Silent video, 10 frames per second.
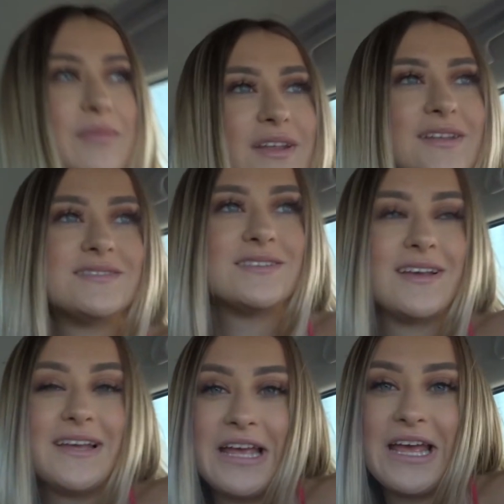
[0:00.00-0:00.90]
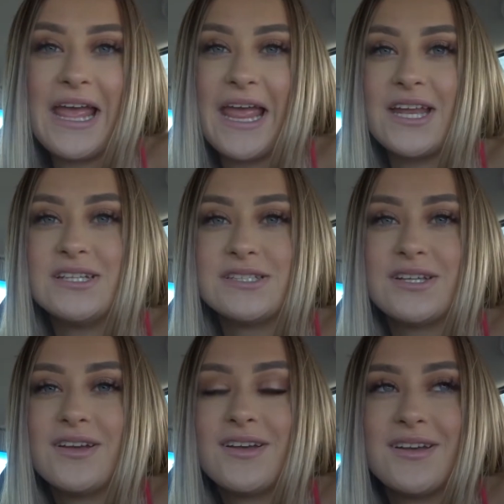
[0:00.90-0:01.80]
minutes, and
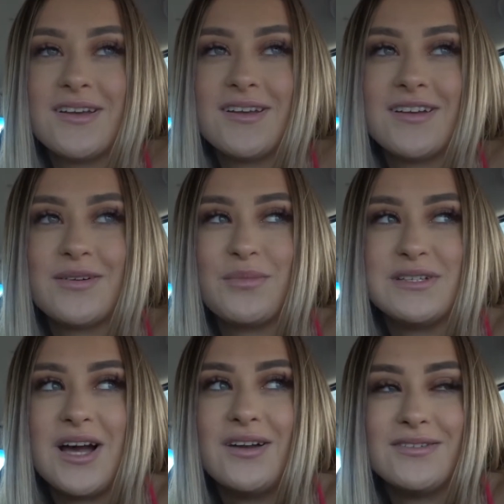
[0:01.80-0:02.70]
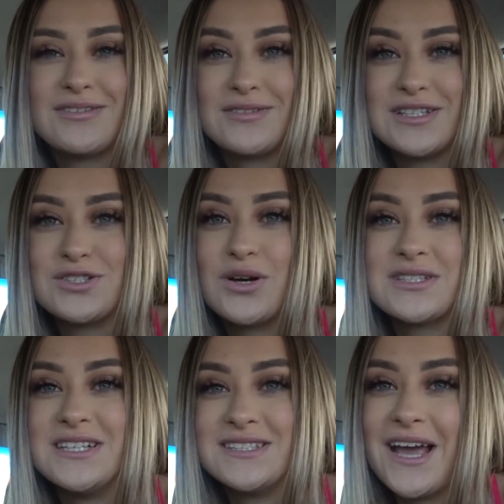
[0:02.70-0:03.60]
we're done. This took
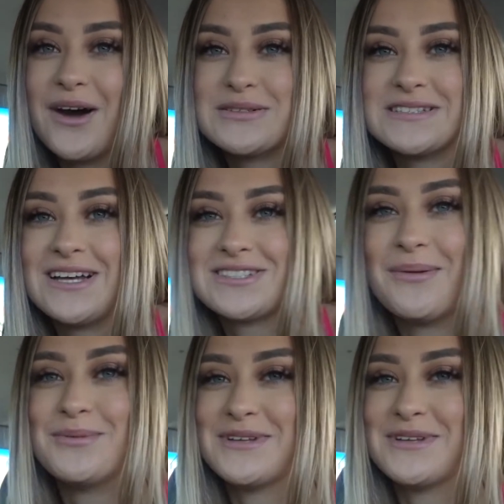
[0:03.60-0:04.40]
us 6 hours last time. It